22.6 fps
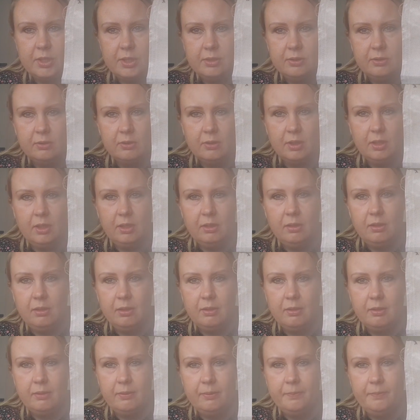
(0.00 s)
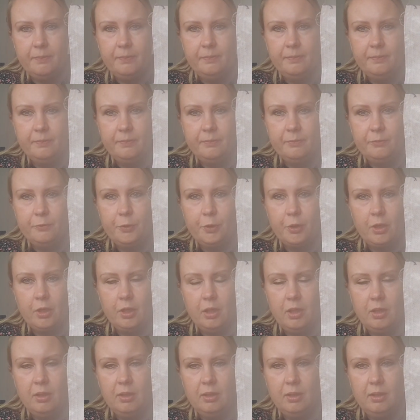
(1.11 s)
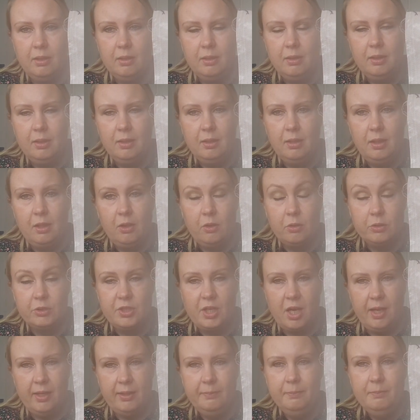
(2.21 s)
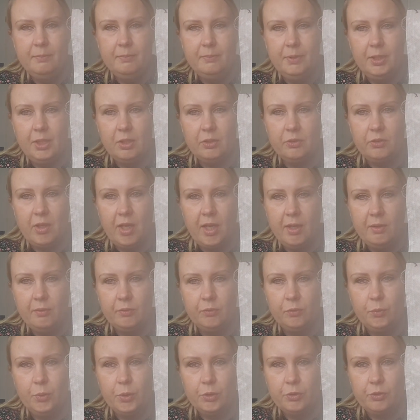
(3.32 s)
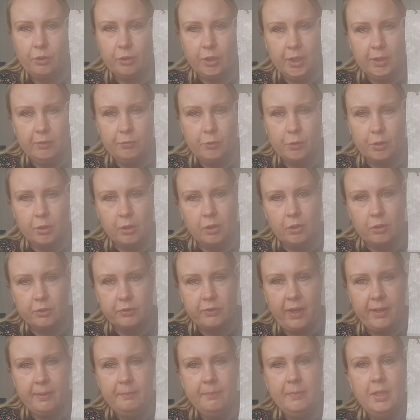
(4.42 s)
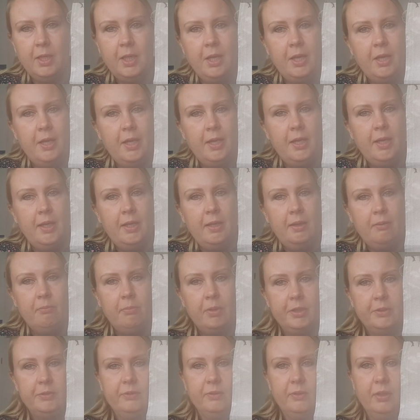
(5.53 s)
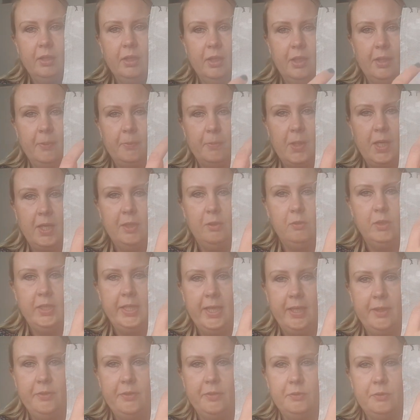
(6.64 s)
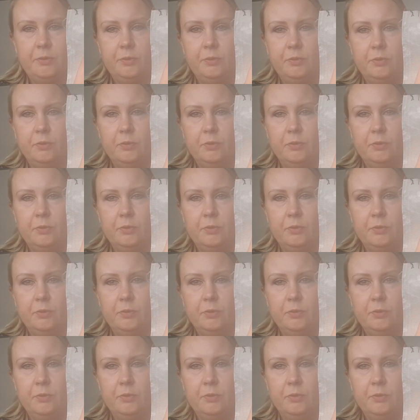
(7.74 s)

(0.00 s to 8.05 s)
this for a long time because I haven't worked on it for a long time. But I only had the